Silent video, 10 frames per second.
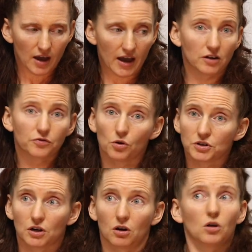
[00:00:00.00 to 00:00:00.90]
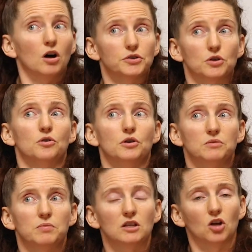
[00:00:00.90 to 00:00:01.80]
And of course, there are also going to
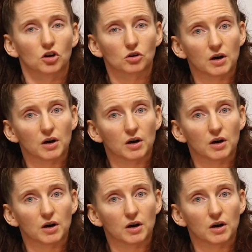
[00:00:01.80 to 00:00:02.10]
be longer